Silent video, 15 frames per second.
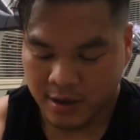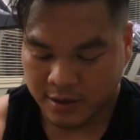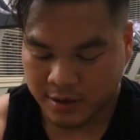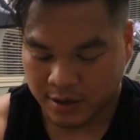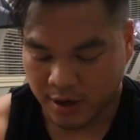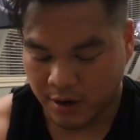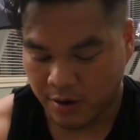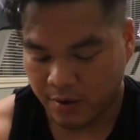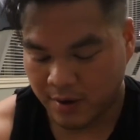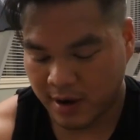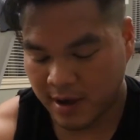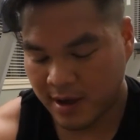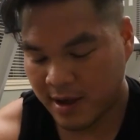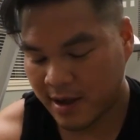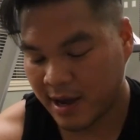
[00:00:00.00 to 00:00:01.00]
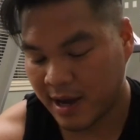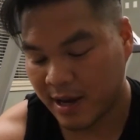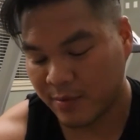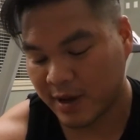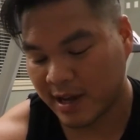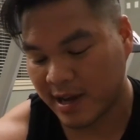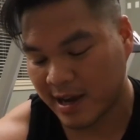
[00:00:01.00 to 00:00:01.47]
So
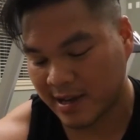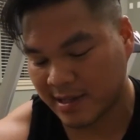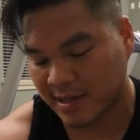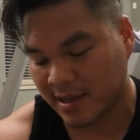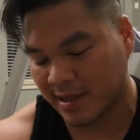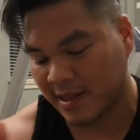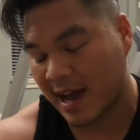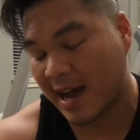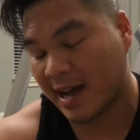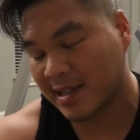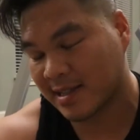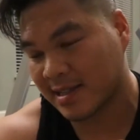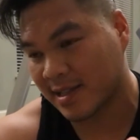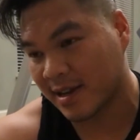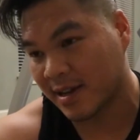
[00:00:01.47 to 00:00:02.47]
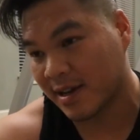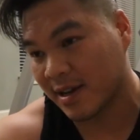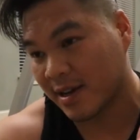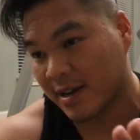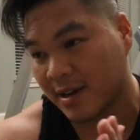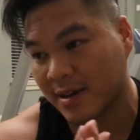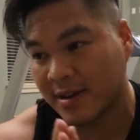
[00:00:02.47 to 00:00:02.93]
anyway, guys, I'm
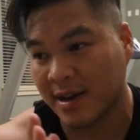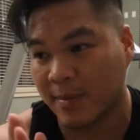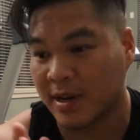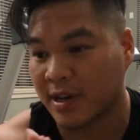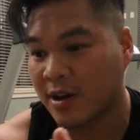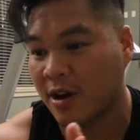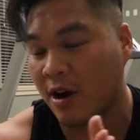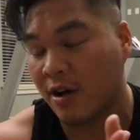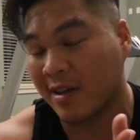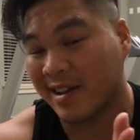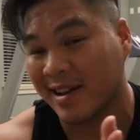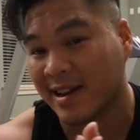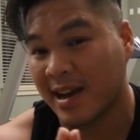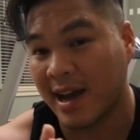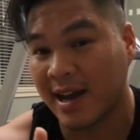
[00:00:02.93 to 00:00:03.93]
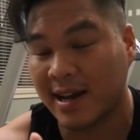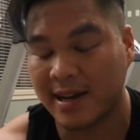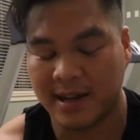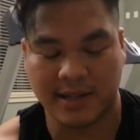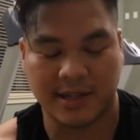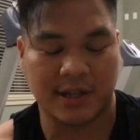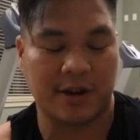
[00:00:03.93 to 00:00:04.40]
gonna call it a
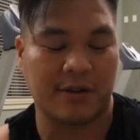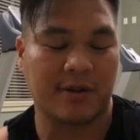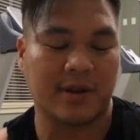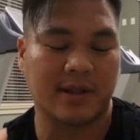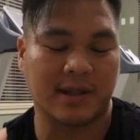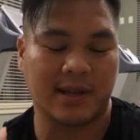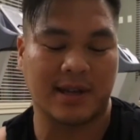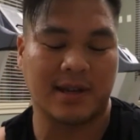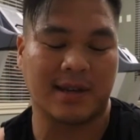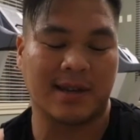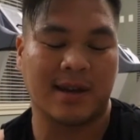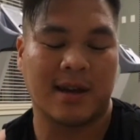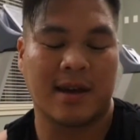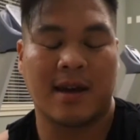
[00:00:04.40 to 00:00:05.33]
night. It's currently